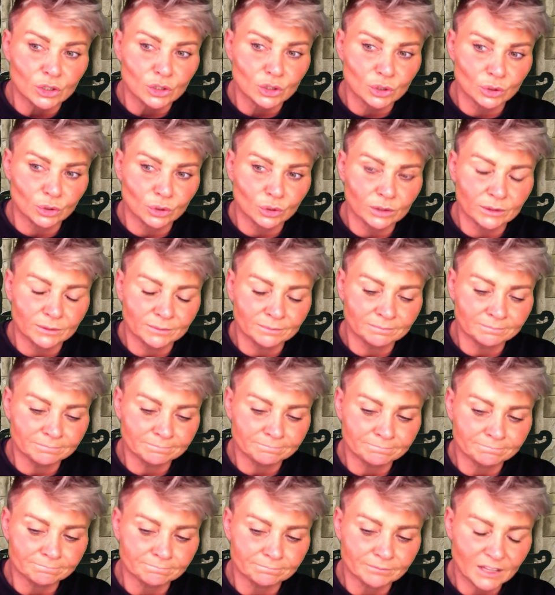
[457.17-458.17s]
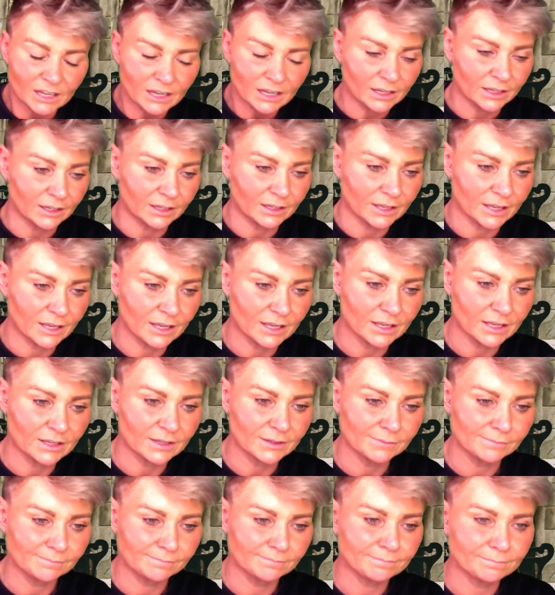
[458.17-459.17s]
So, yeah,
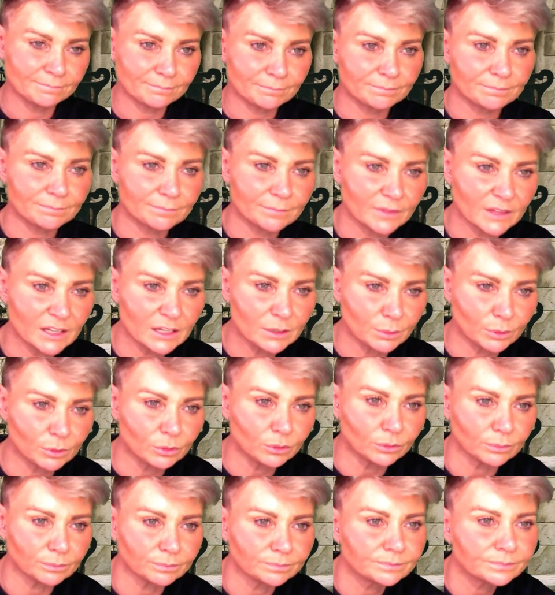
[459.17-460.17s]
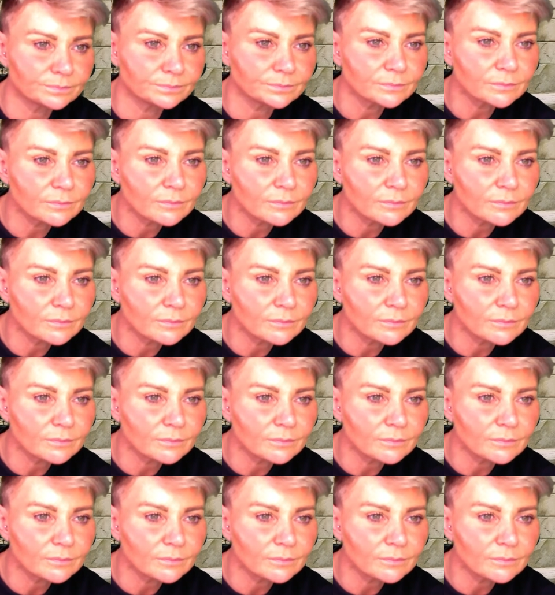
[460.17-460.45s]
there we go.